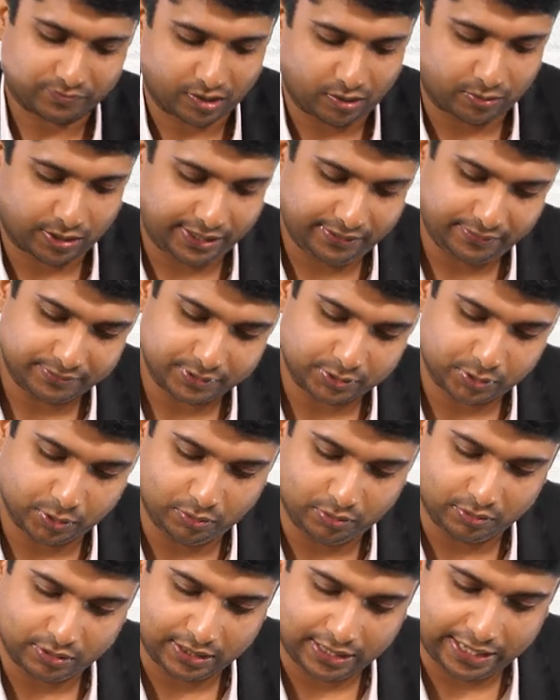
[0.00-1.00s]
Alright,
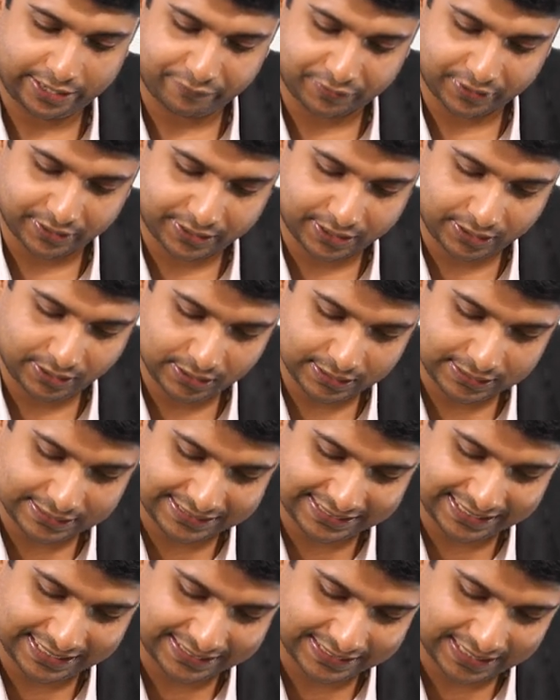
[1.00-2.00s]
so I've written
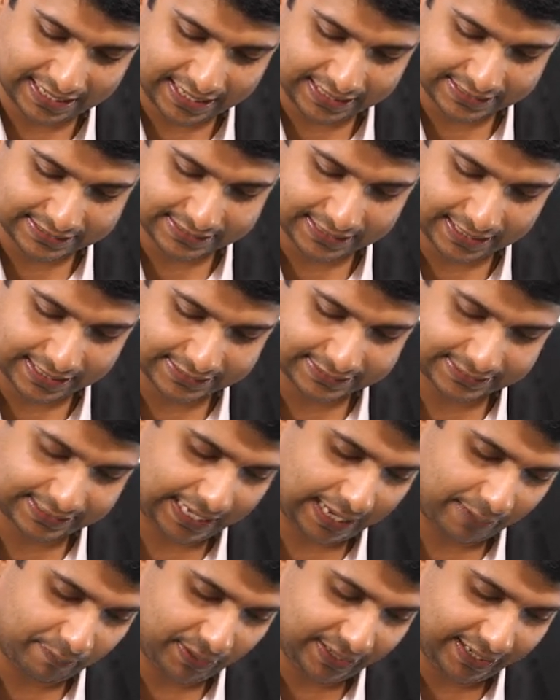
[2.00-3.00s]
6 lakhs as
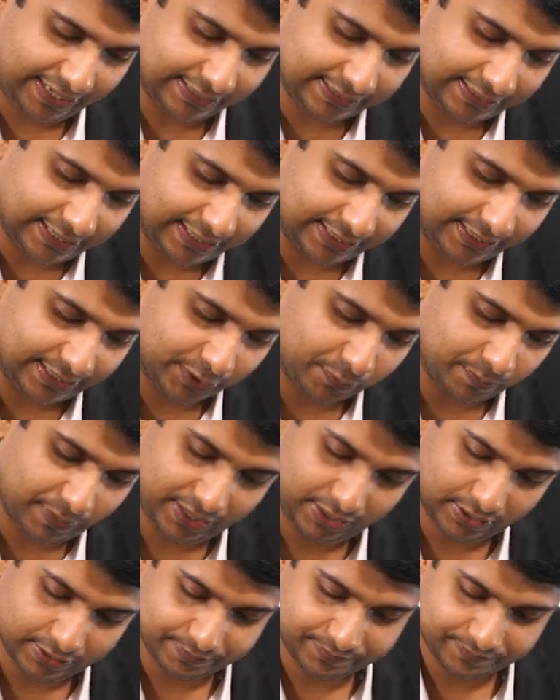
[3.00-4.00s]
capital gains
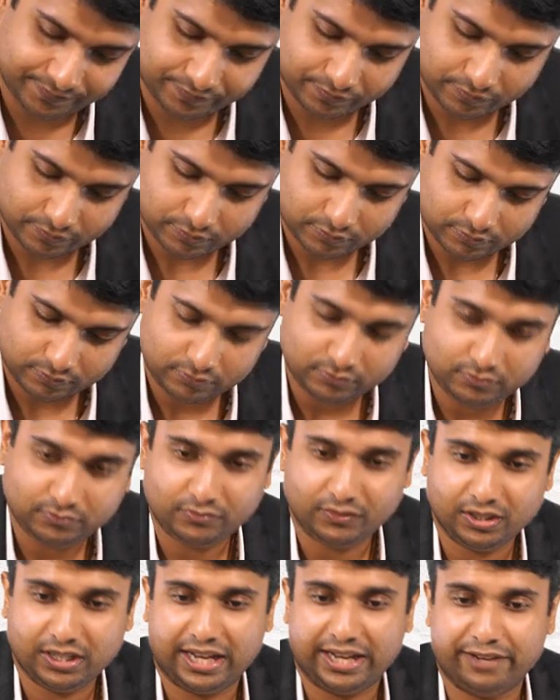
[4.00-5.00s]
adjustment
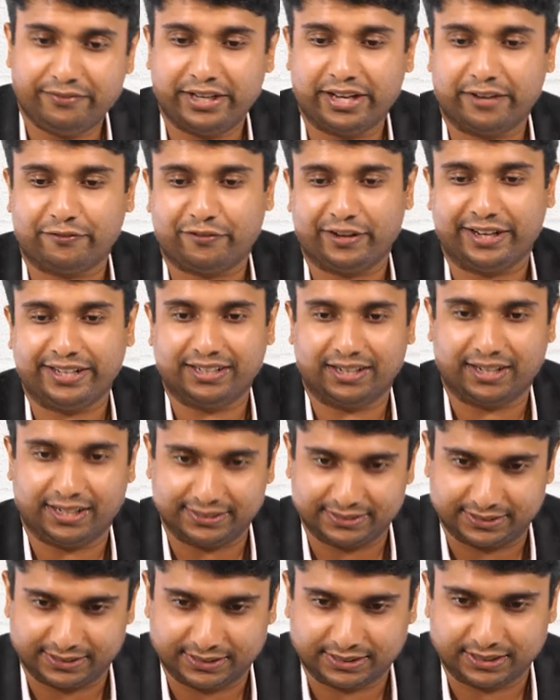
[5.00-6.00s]
and we have
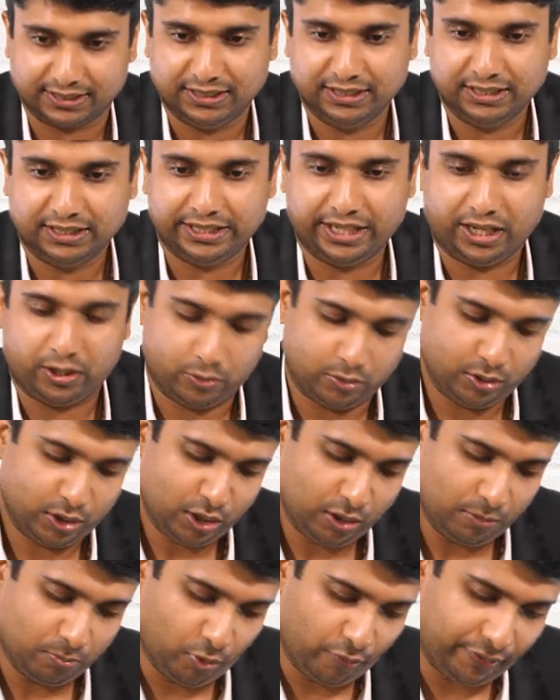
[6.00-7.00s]
finalized it.
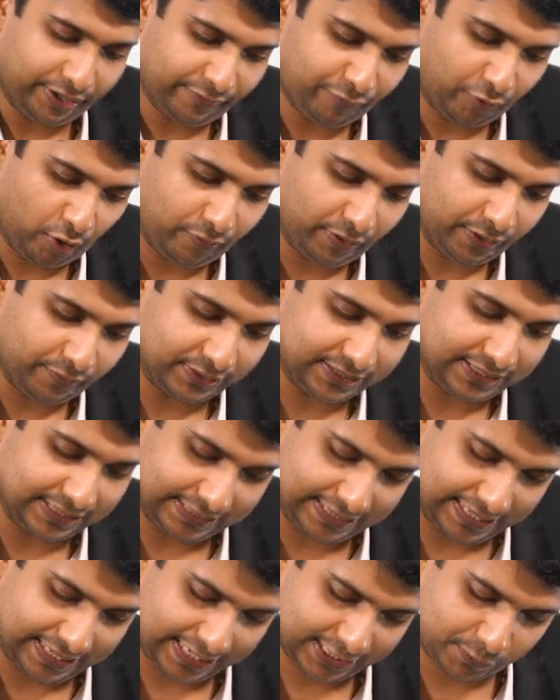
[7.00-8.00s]
Now, moving forward with
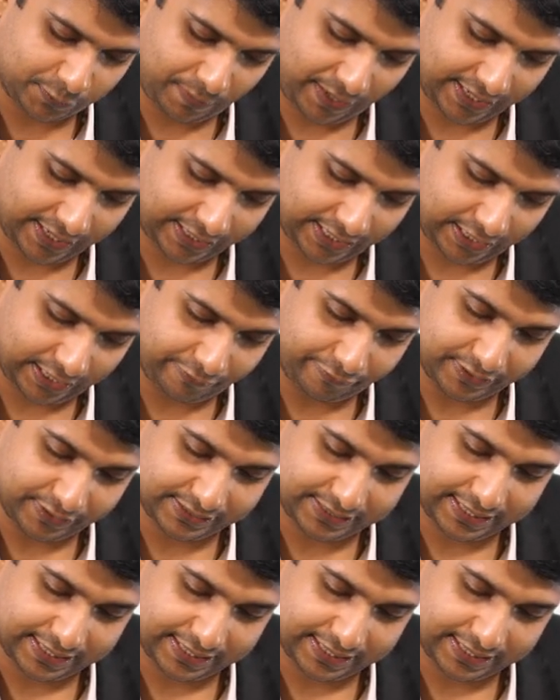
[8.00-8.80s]
the next paragraph, is